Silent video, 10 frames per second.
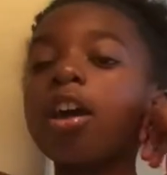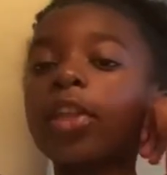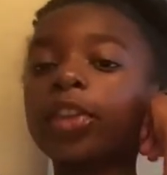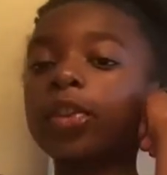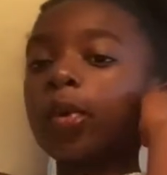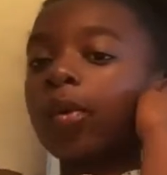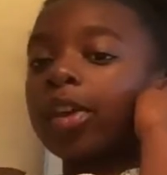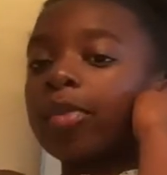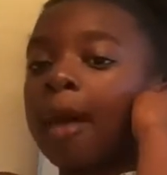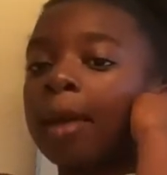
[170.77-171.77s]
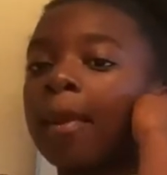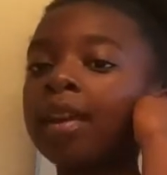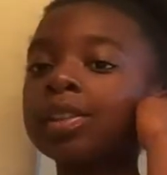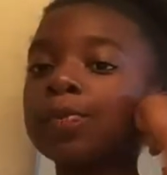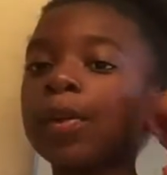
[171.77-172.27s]
Like the way the
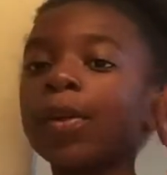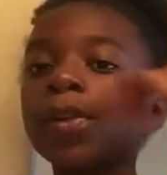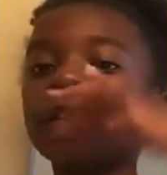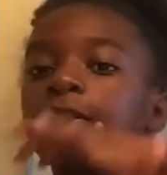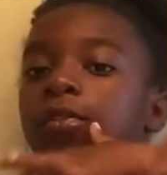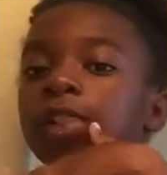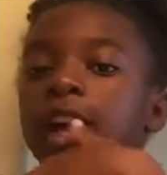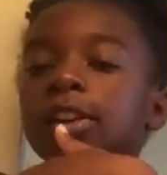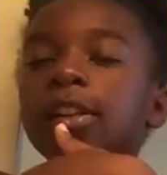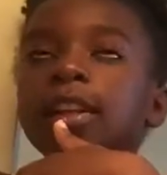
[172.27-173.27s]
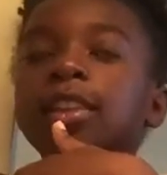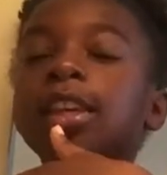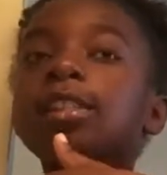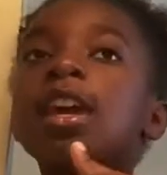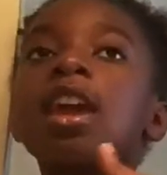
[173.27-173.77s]
backpack is built, a little flatter like
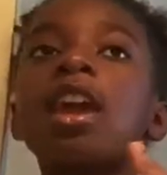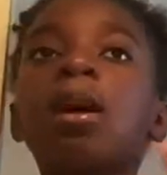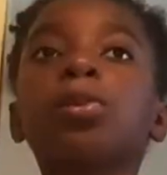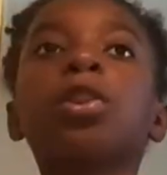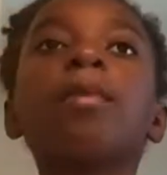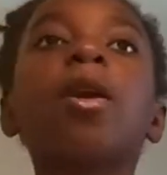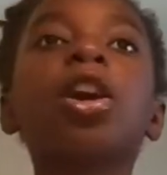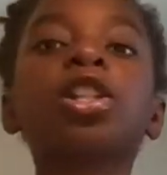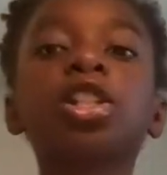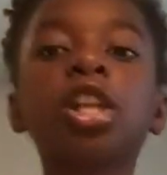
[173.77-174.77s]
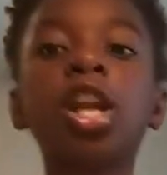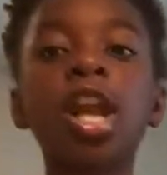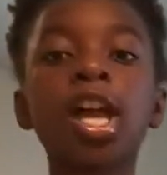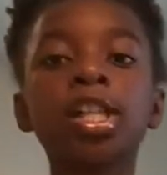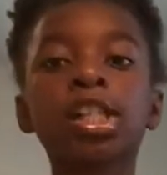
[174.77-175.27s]
this, it helps with your posture
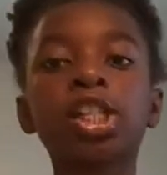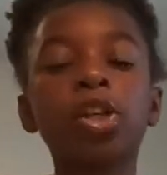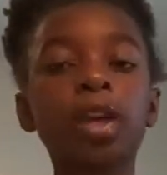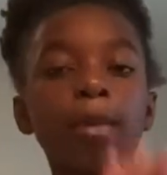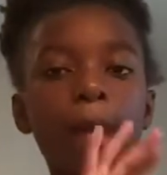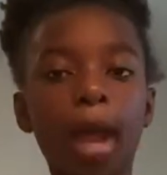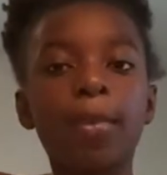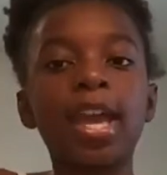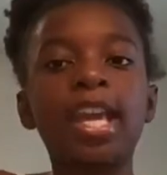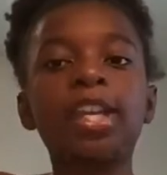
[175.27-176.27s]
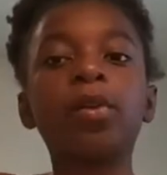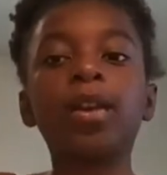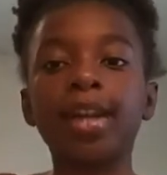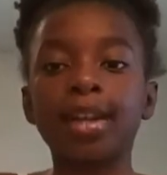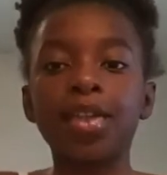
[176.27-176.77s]
so you don't get back pain
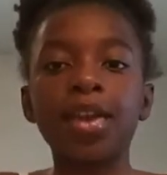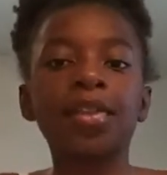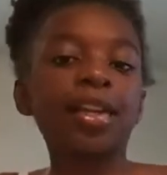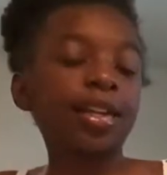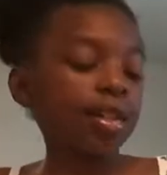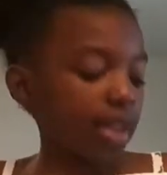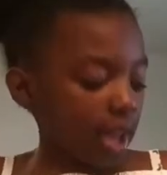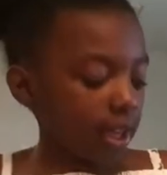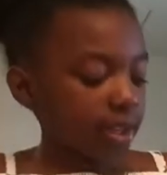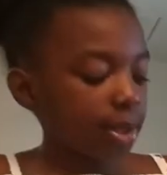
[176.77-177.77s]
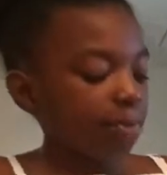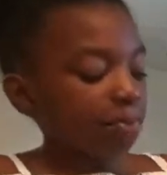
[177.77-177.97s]
or anything like that.